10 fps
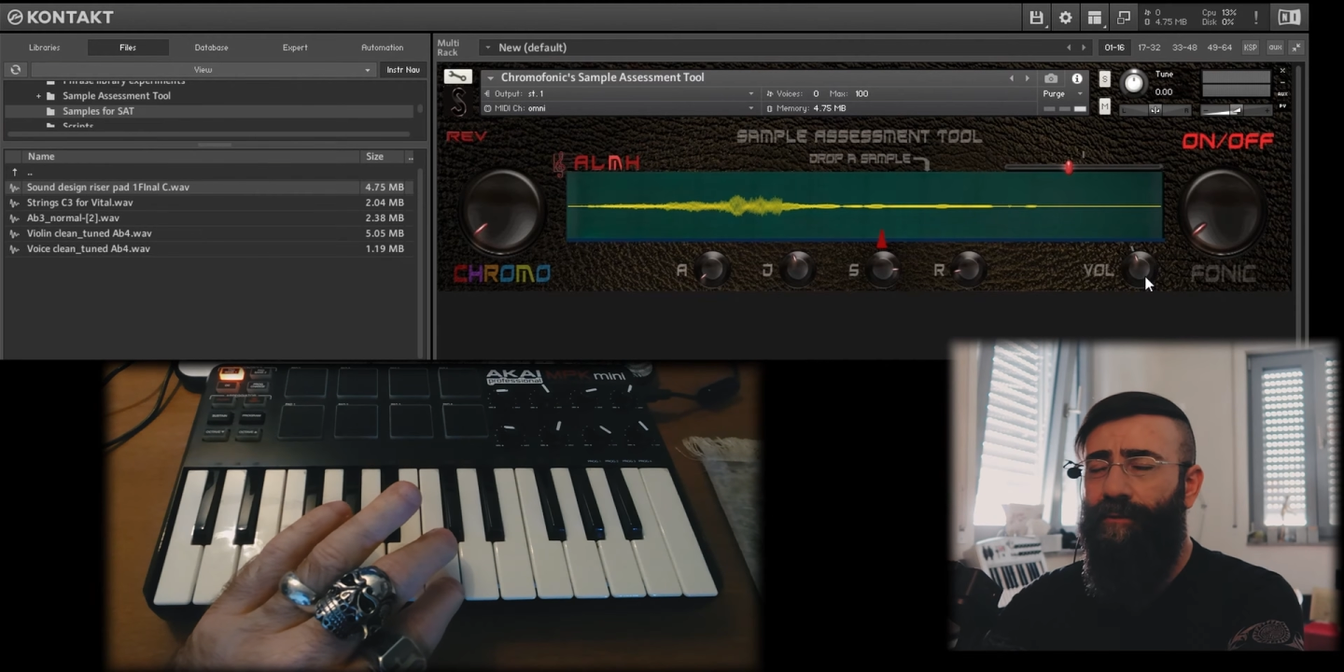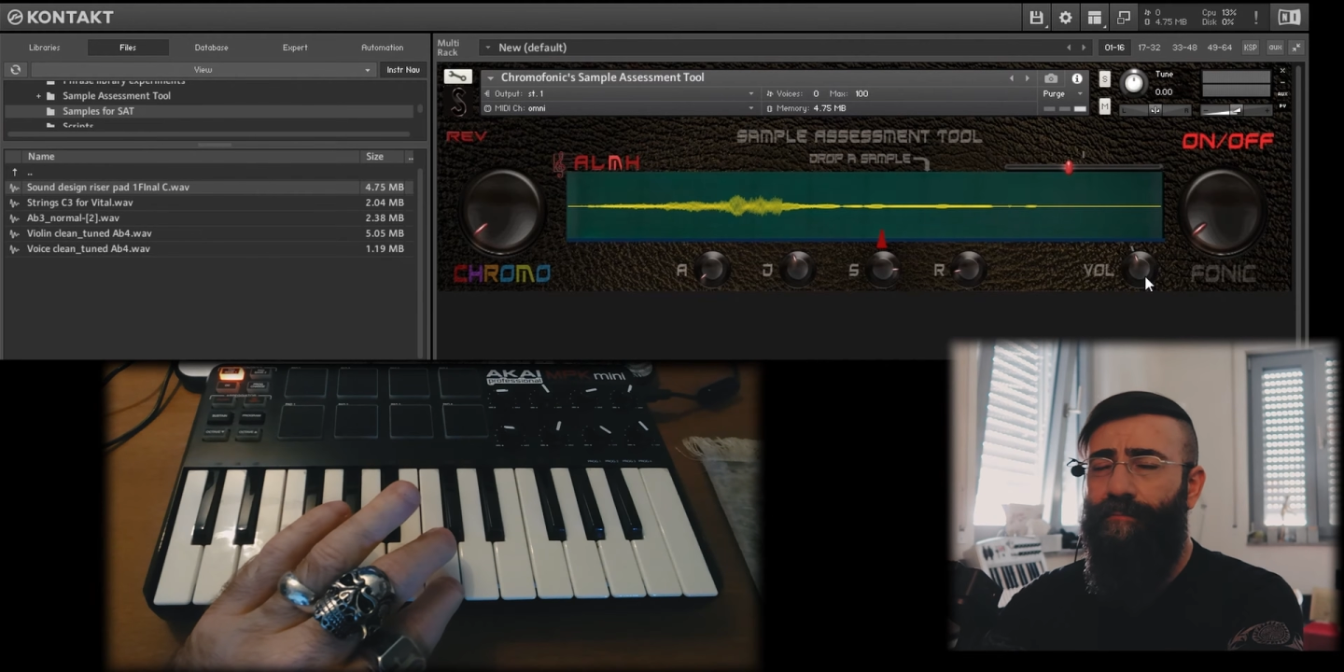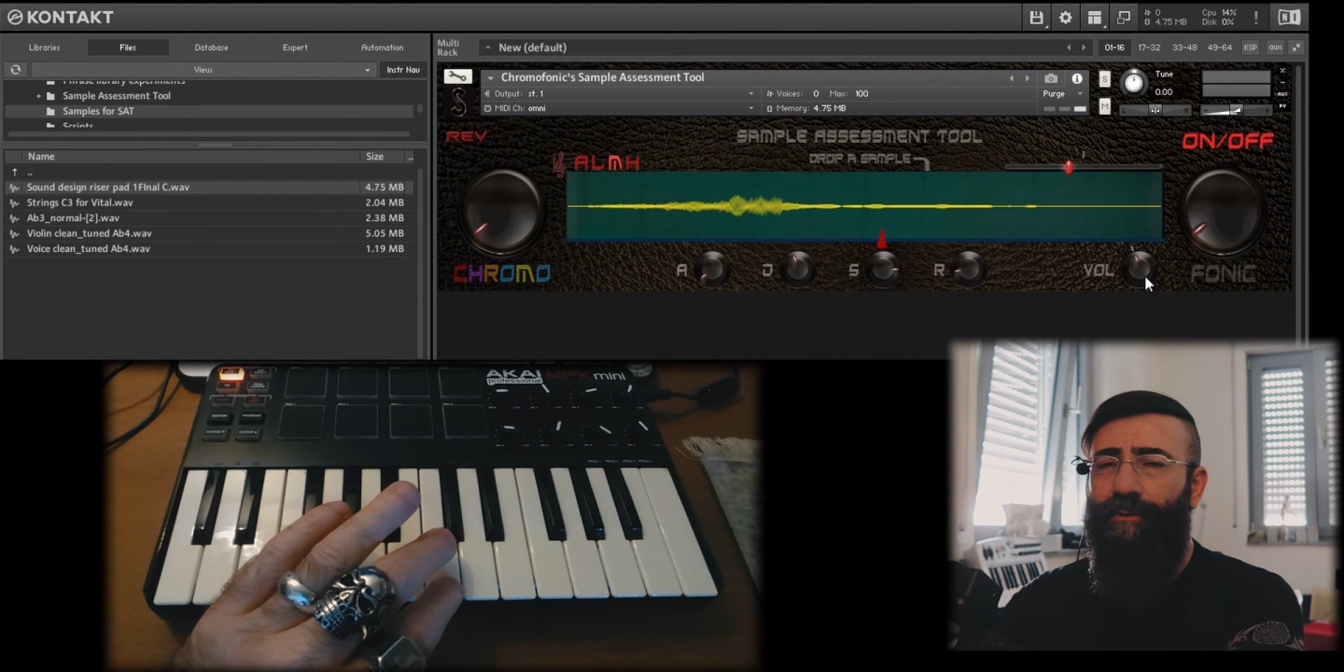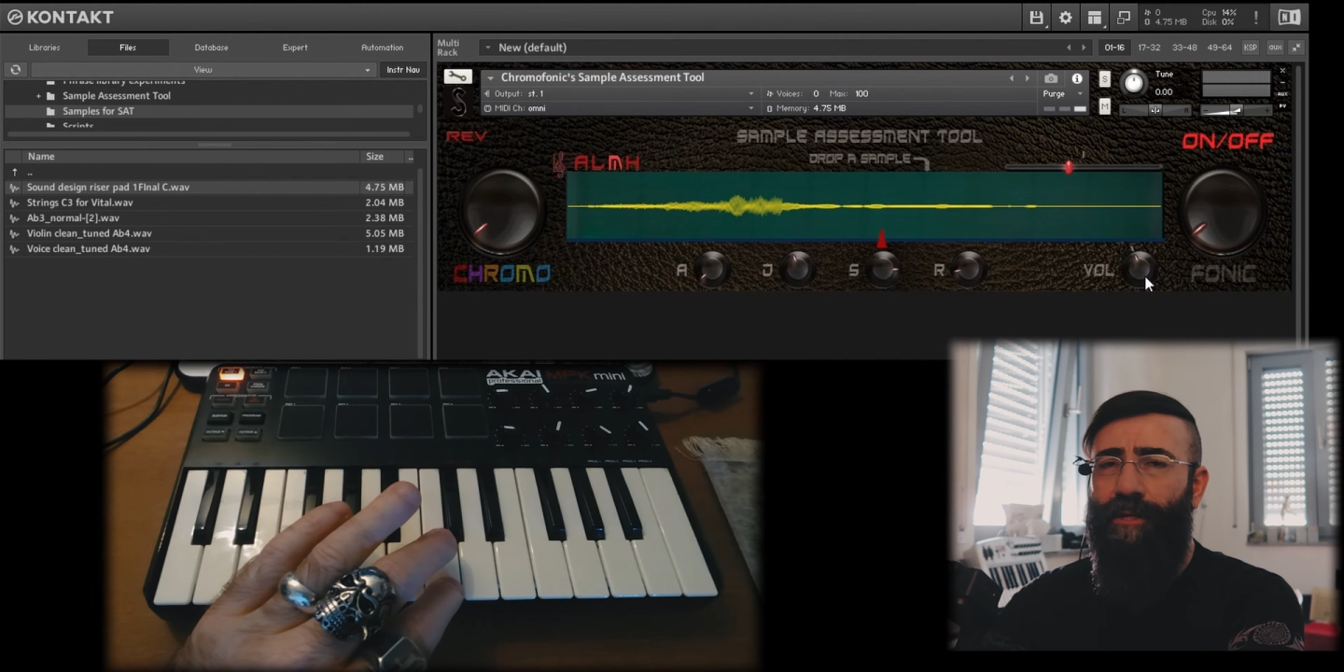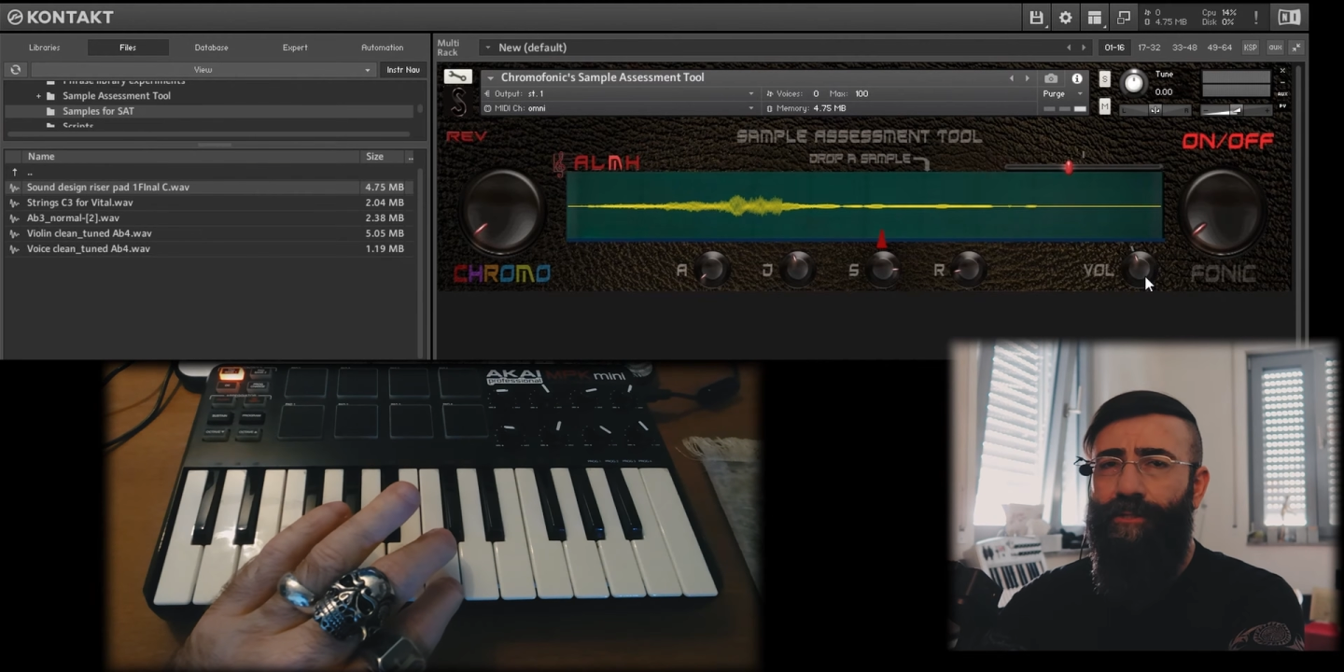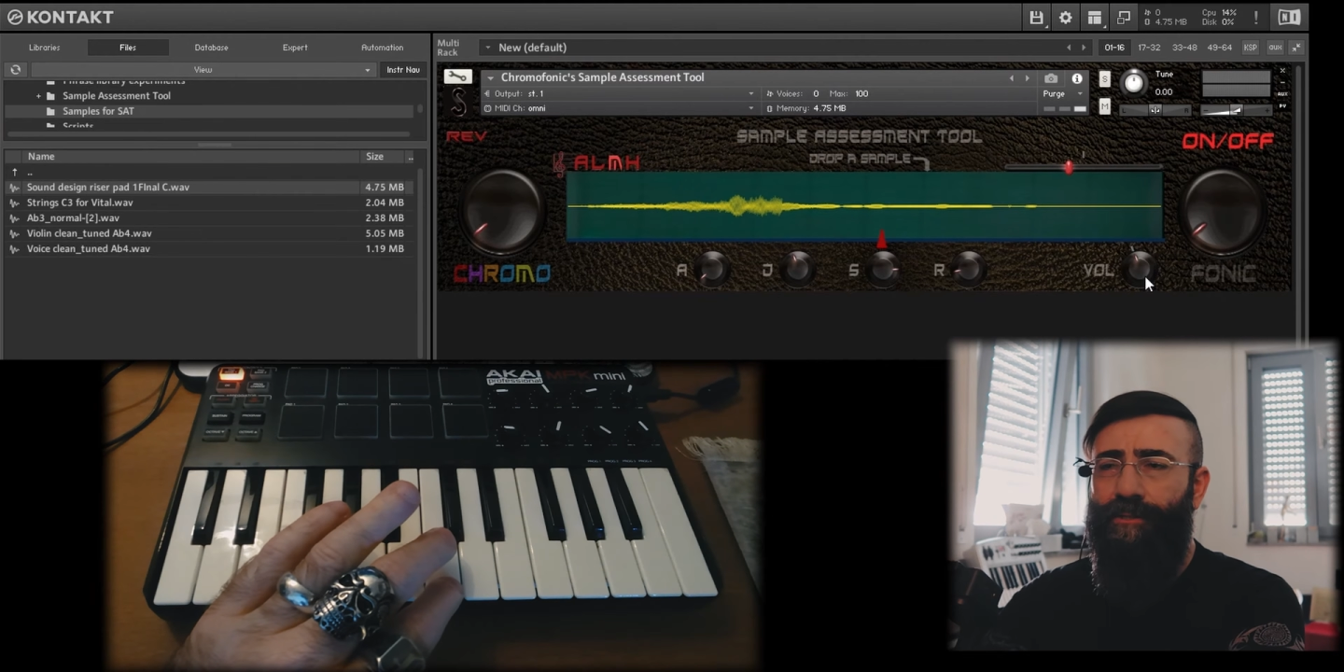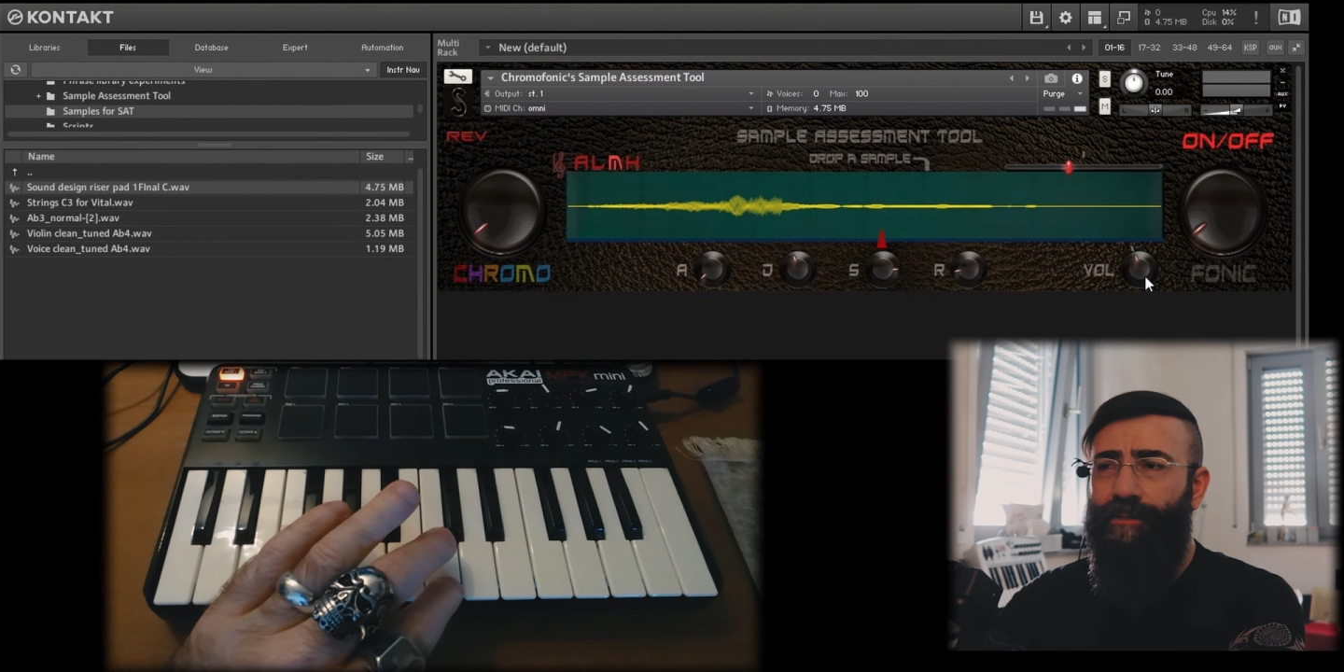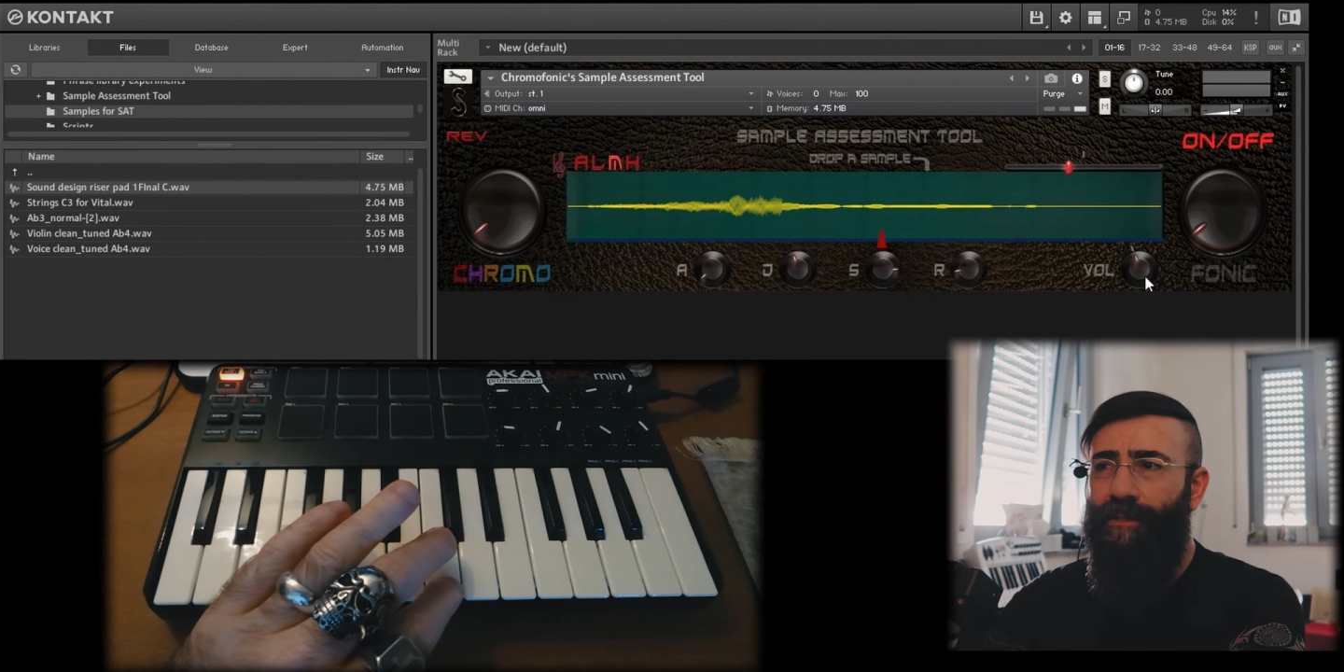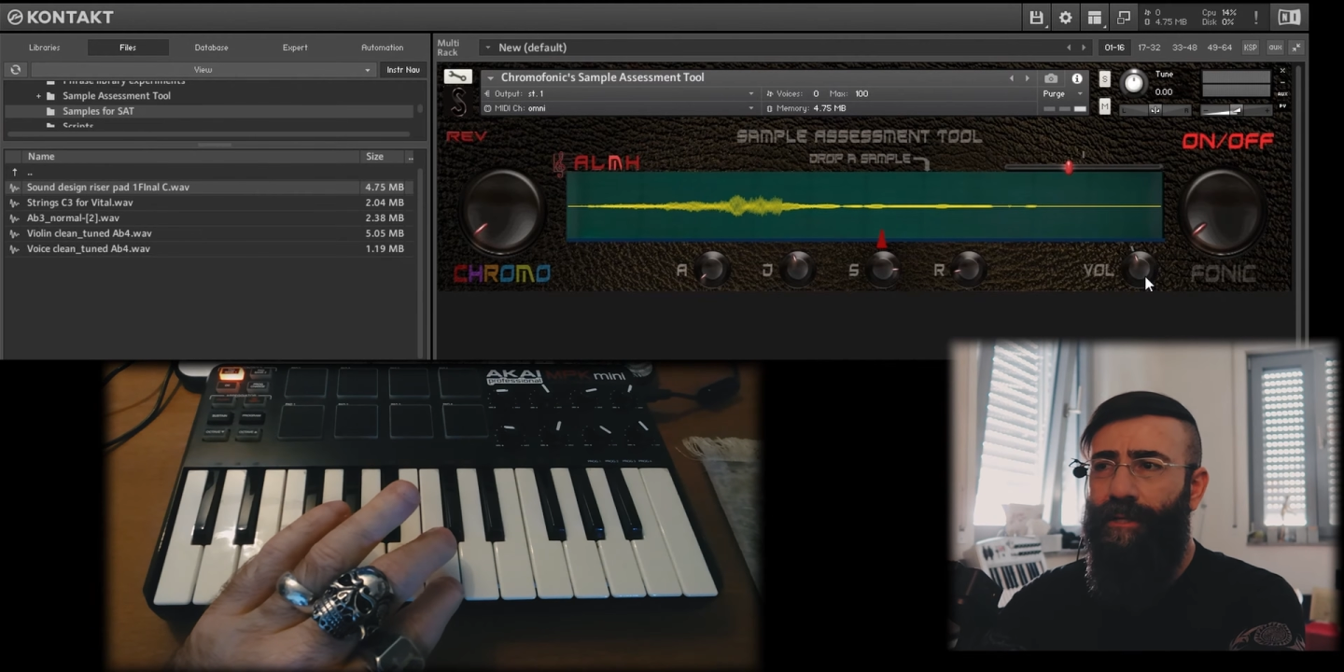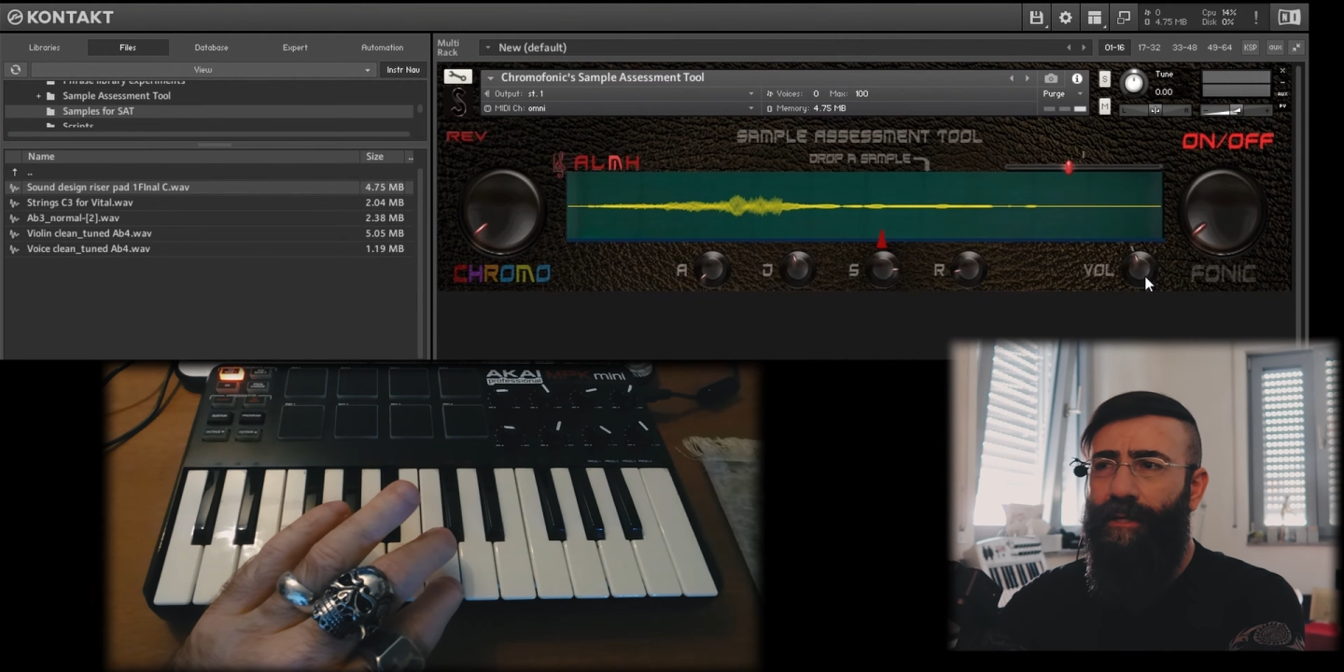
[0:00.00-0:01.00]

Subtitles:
compression,